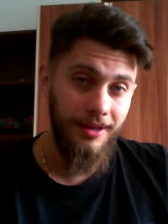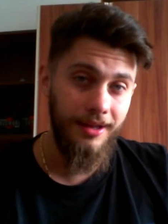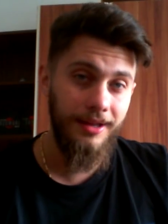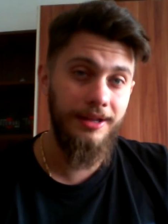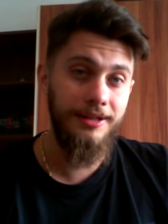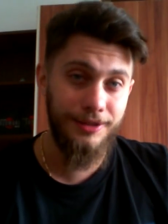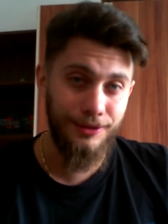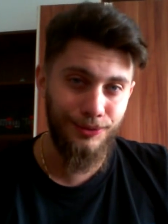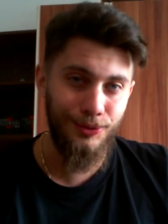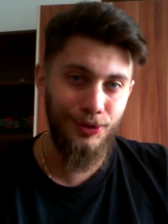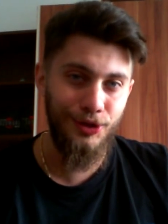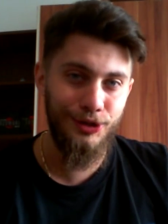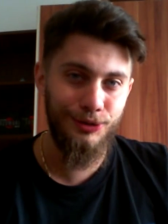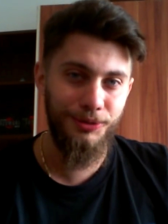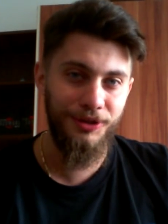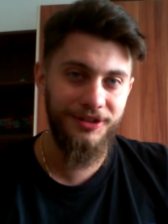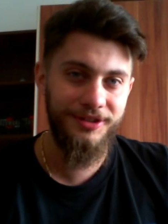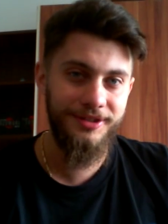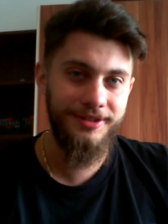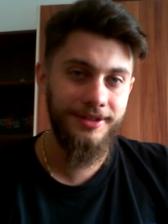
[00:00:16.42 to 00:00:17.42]
It's
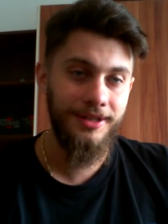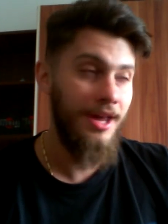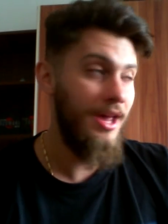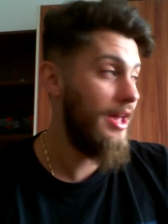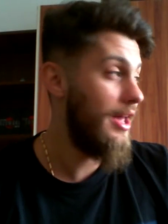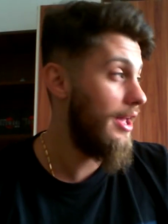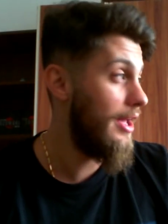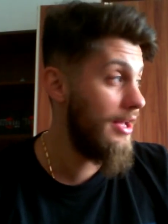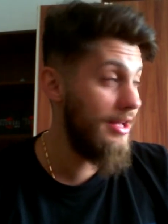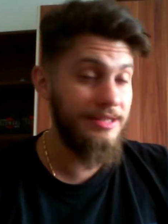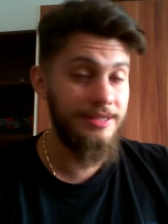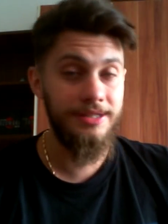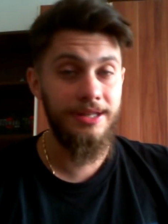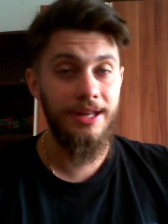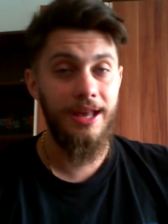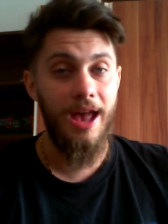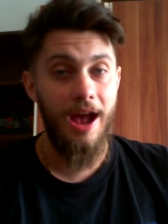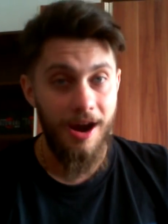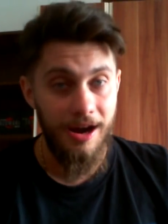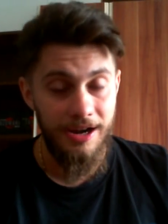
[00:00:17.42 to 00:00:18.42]
Christmas. It's
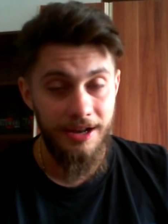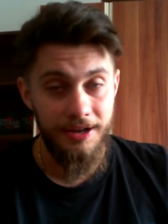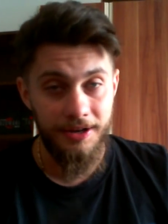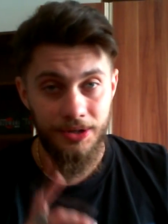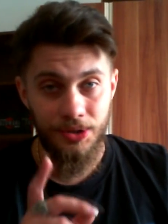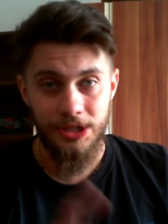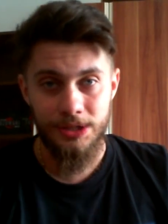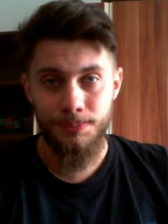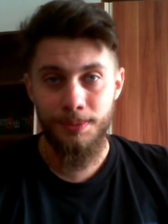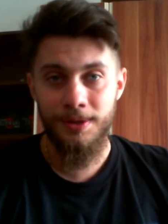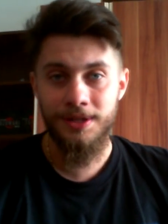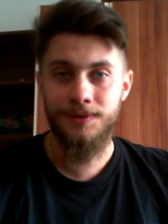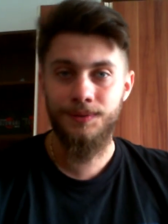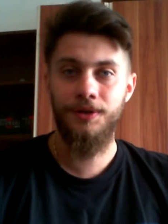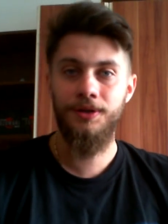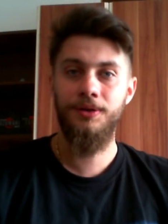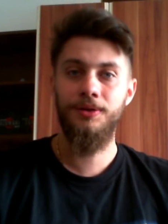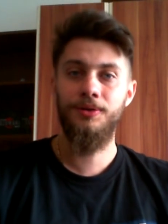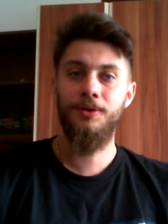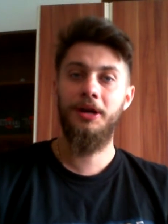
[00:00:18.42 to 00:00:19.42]
early Christmas
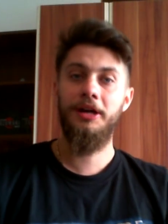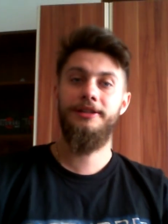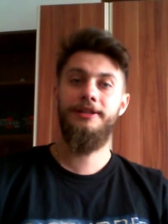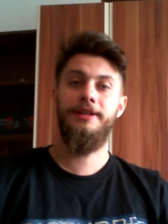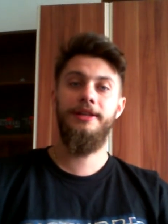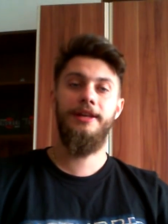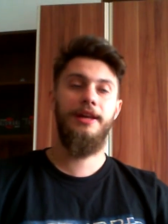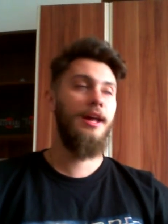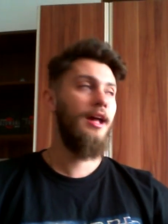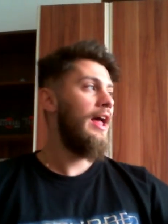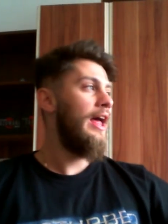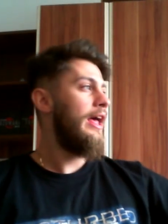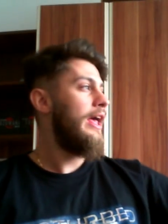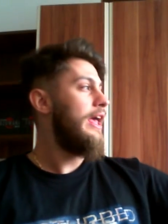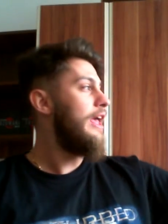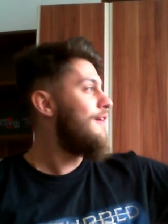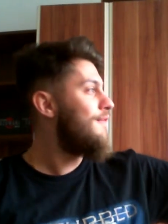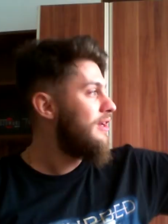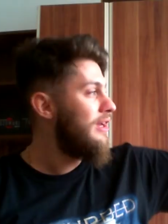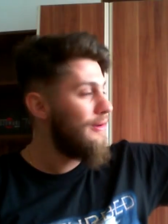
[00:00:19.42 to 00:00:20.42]
for you right here.
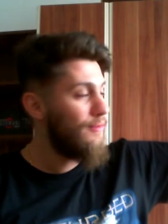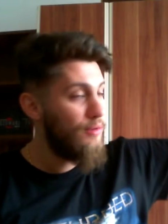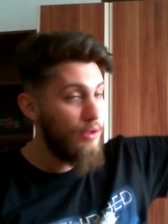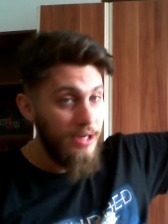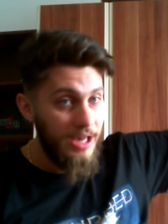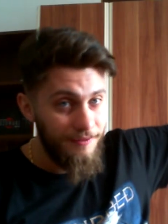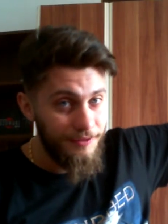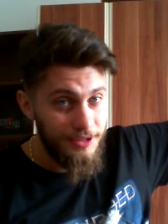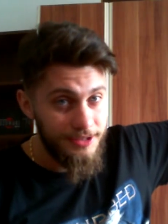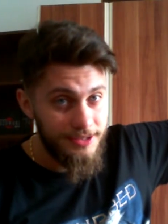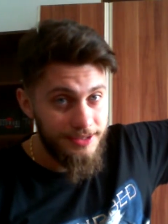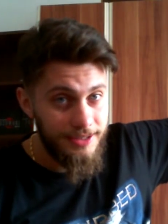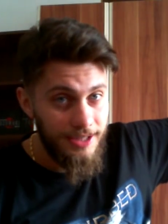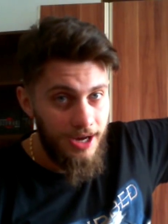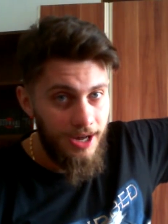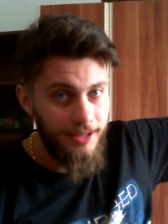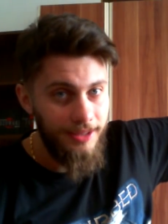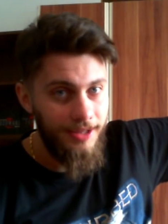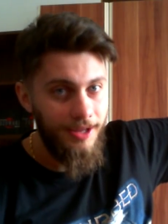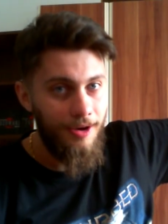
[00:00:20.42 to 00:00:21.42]
Even if you have the
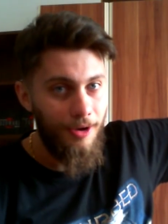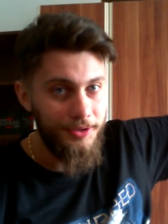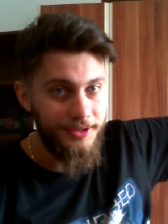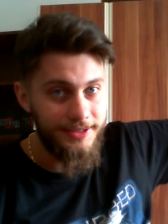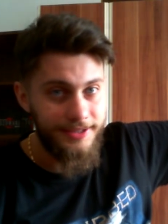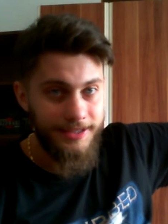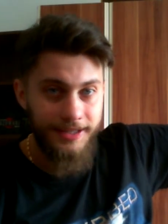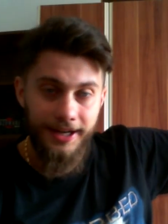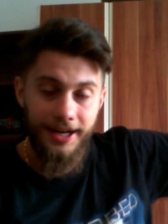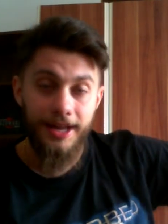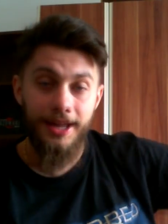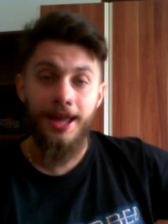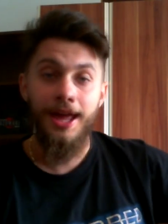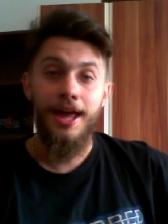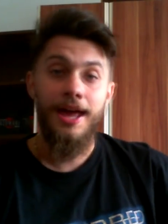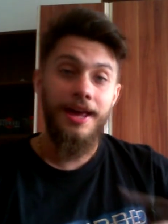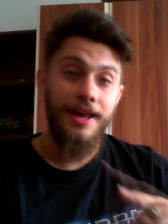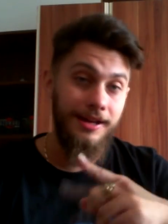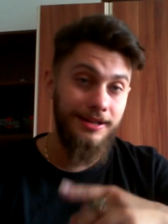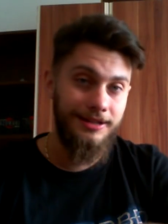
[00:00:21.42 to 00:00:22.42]
sun on the sky,
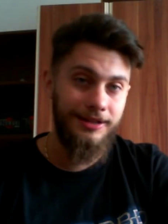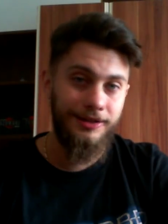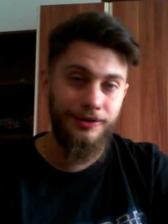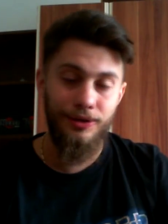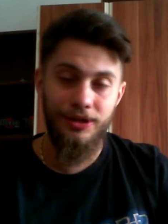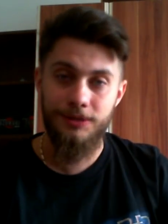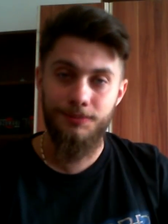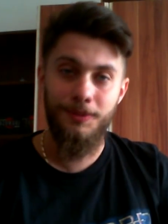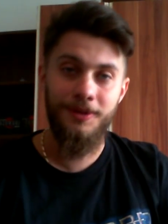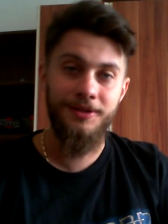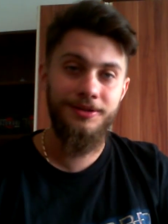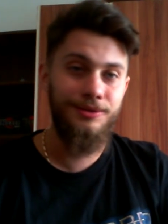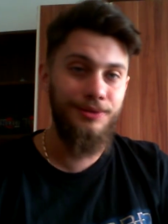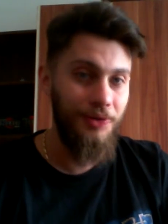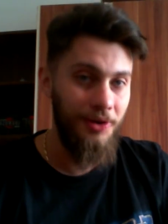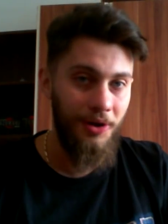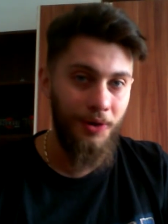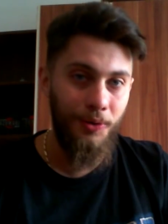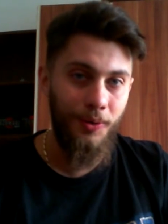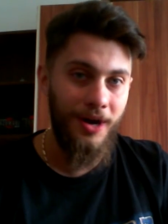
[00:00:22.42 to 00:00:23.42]
it's Christmas.
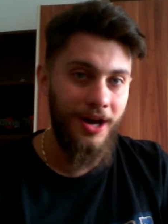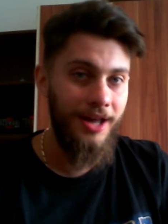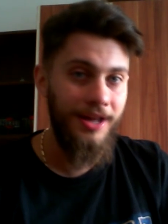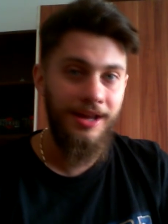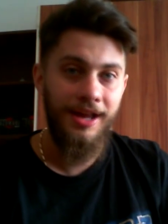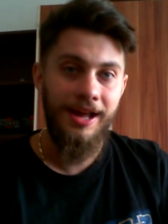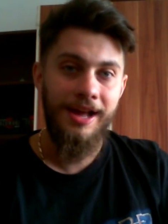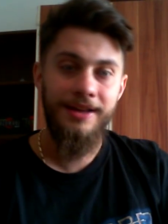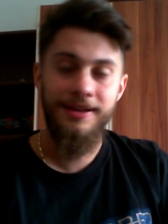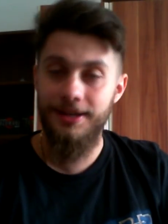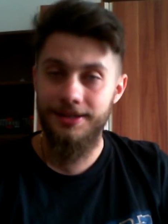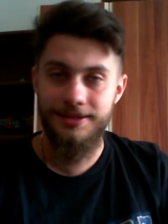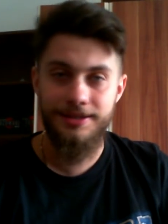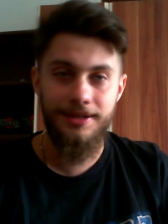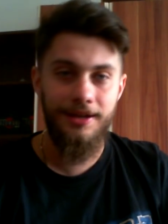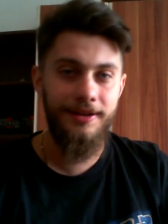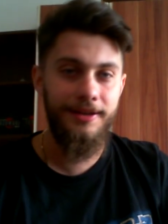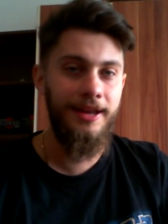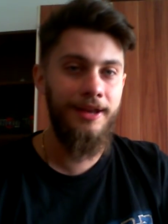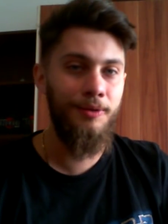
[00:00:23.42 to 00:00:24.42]
You know why?
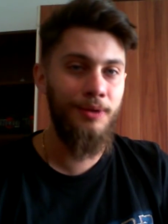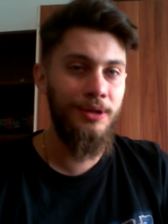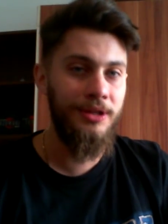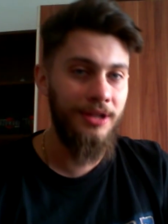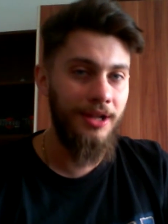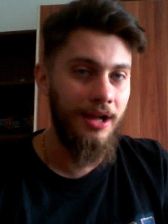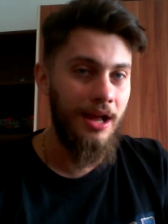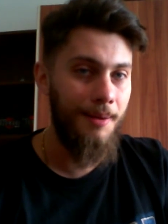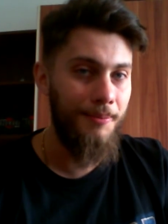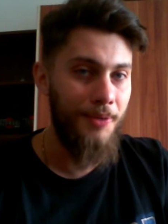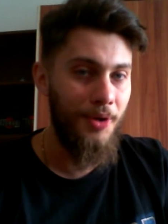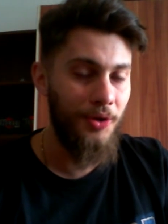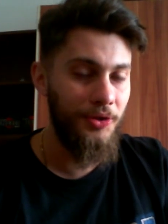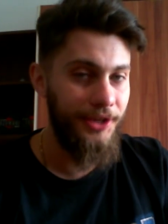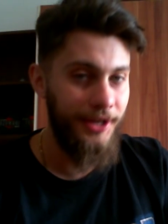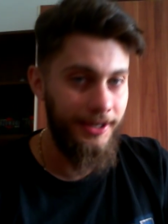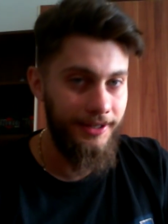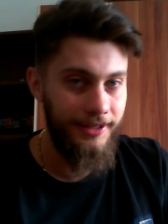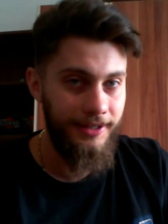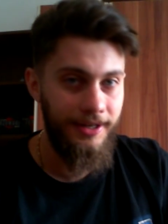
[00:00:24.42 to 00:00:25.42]
Yesterday we talked
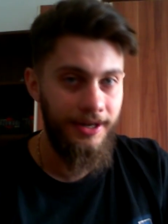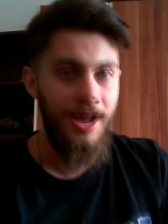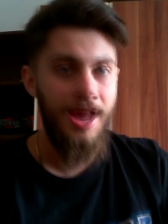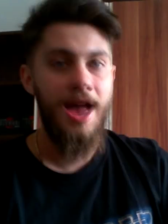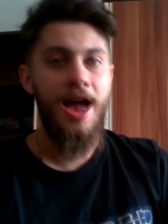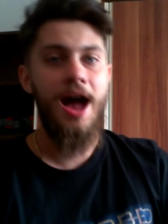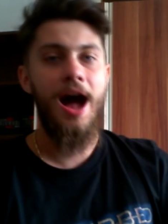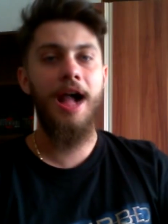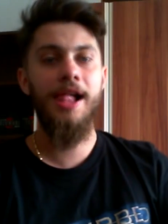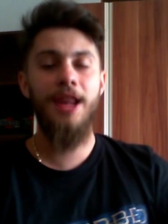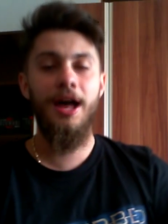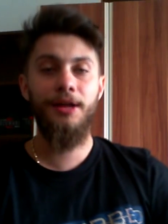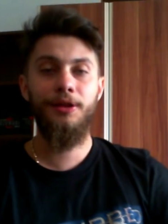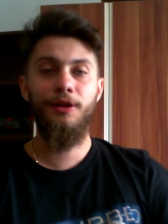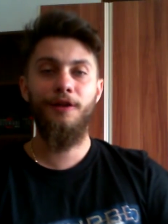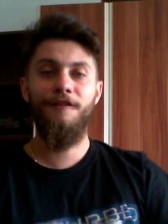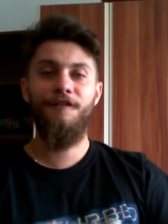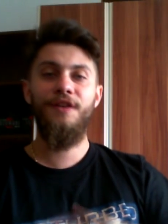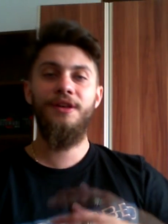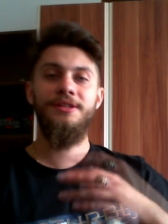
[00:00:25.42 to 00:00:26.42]
about Tanner. A
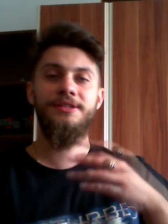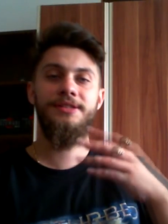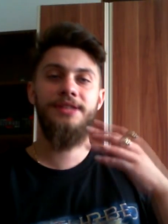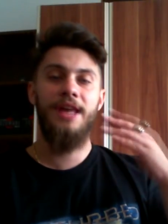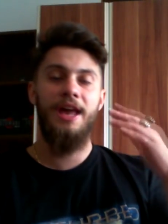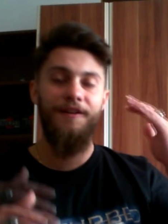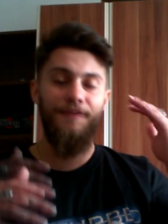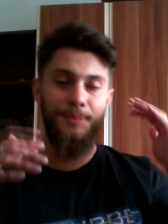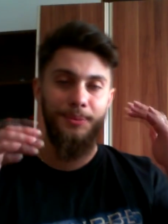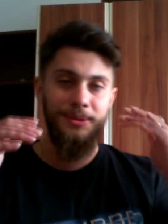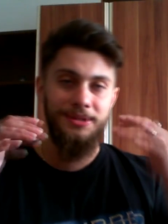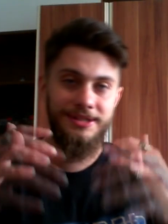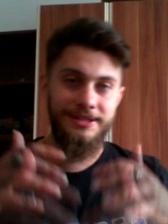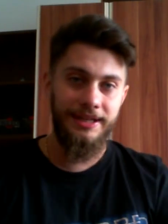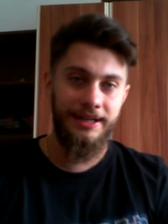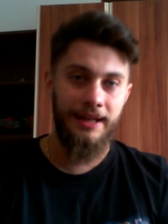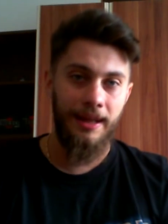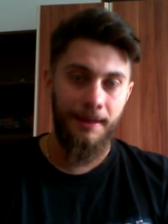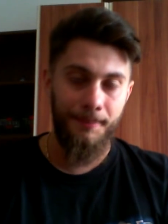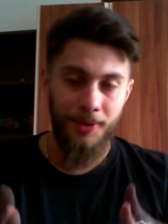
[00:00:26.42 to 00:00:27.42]
lot of things have been
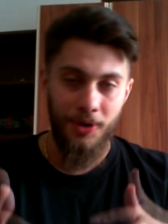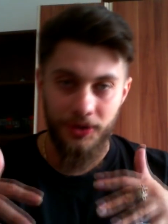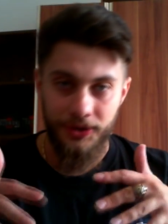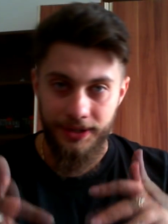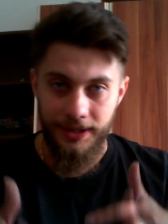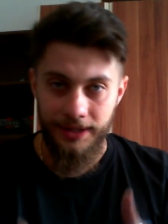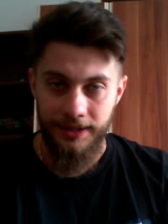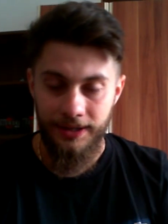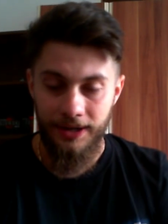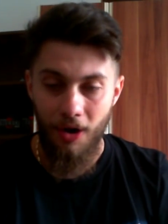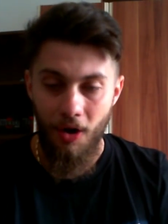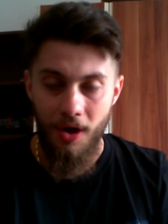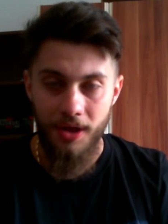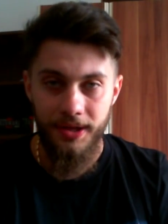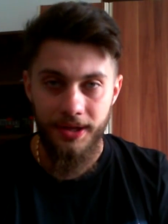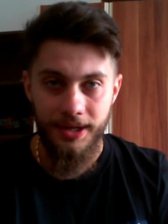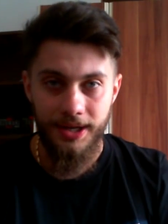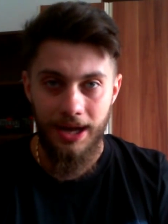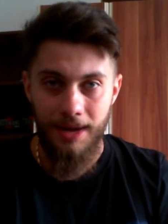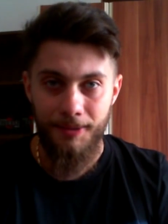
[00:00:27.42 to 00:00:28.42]
said about Tanner
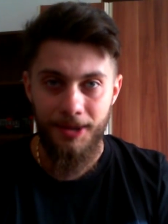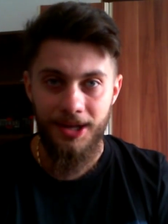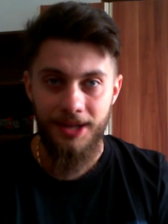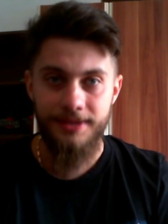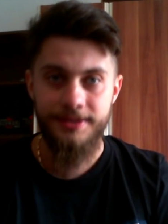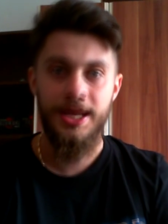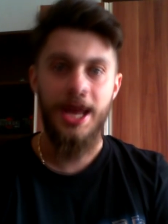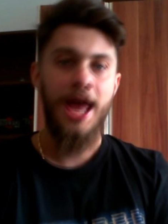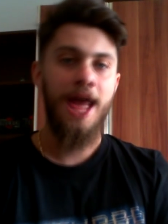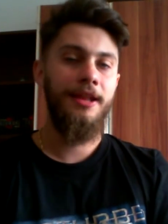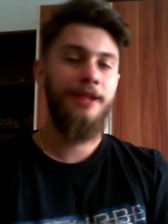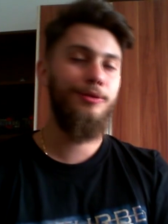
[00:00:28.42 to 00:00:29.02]
on the comments.